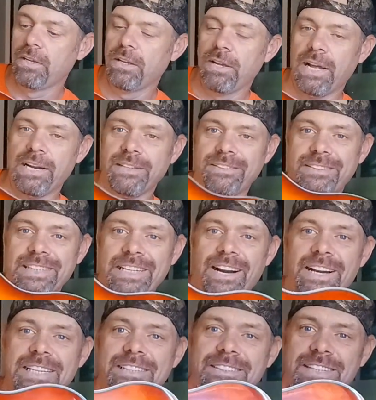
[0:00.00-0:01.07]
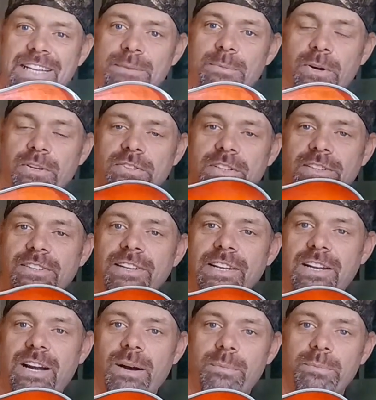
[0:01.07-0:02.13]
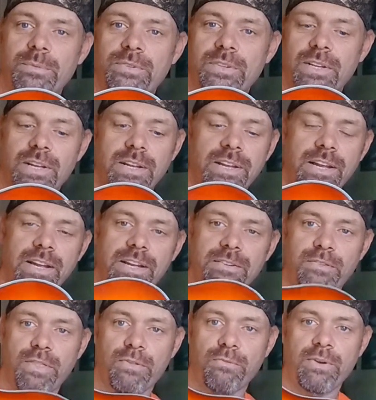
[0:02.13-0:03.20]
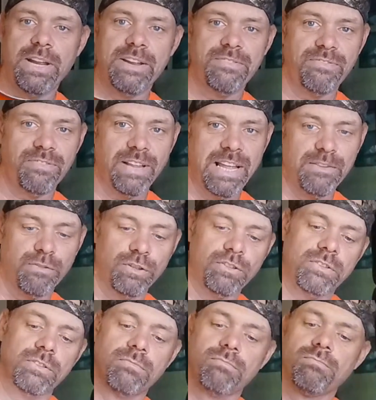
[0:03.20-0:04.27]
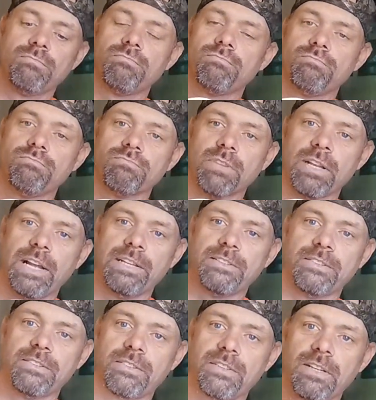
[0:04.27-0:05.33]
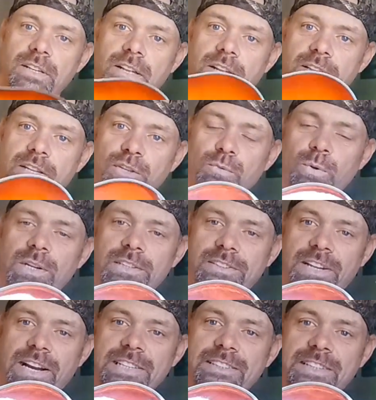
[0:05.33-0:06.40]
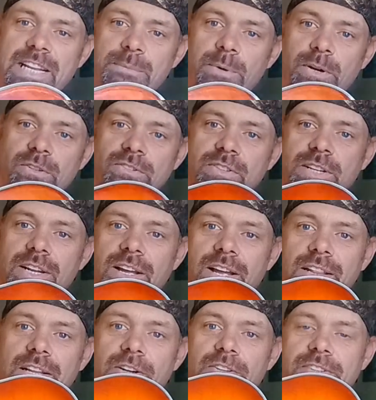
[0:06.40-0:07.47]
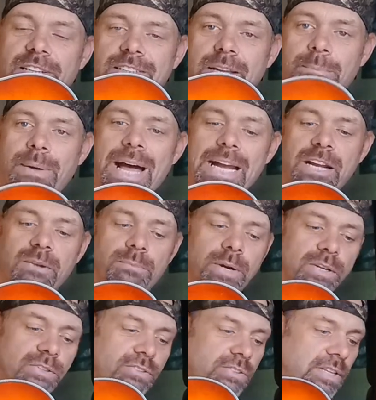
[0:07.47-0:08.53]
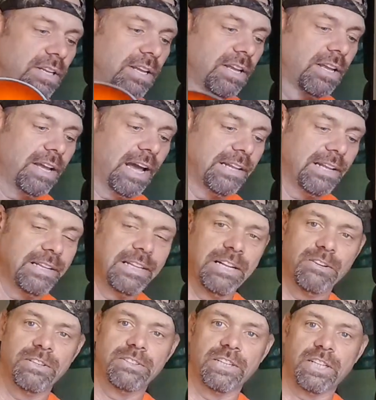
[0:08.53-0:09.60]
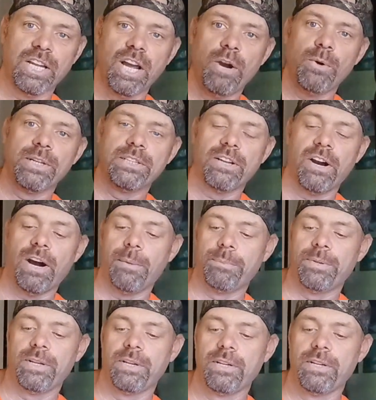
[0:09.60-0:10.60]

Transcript: and it's the iced tea burst. This thing comes in 3 flavors. This one is the iced tea burst. There is a tobacco burst, and then there is a koa topped